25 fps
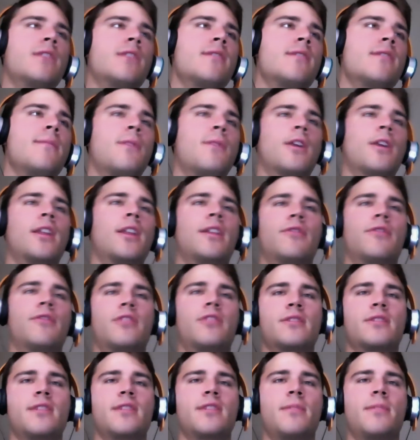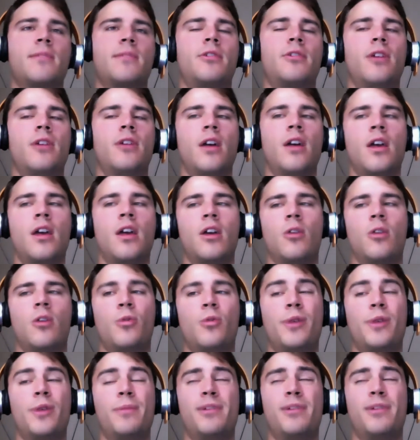marketing, for example,
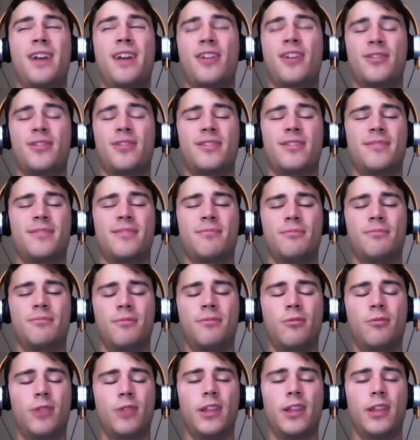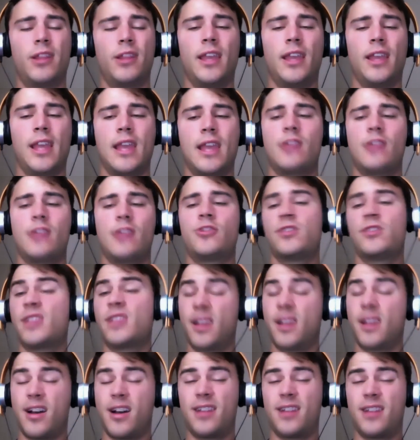we put out some really interesting
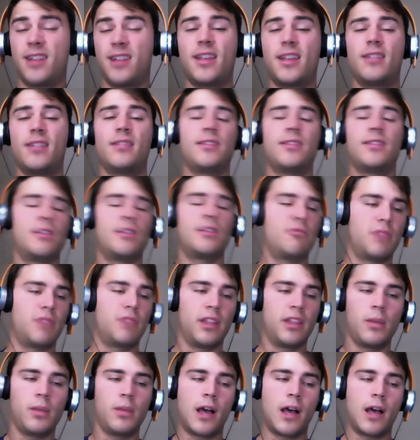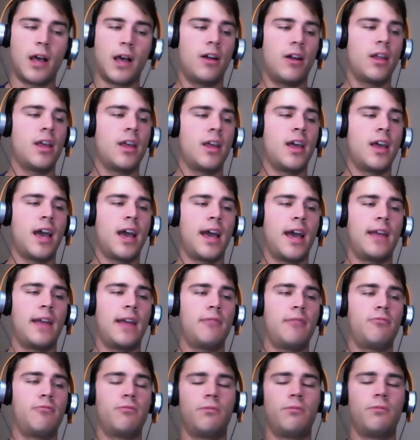content, did really well, had
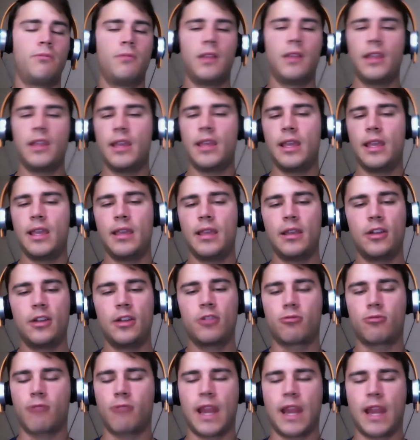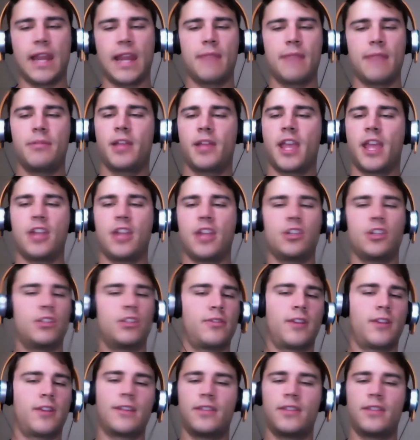really great implications
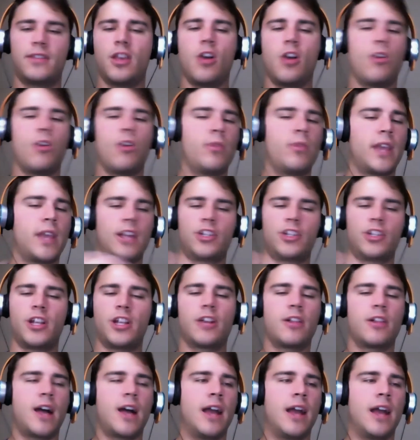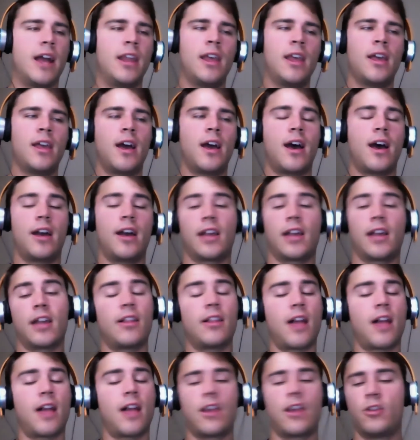for SEO, we got shared a lot, got a
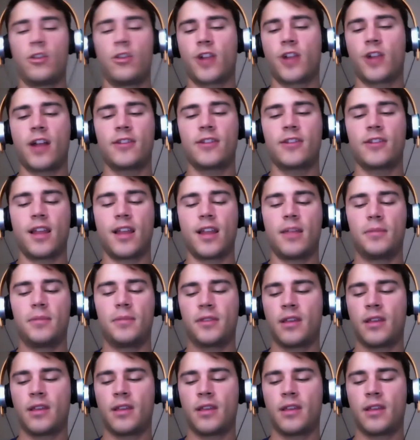lot of new trial signups,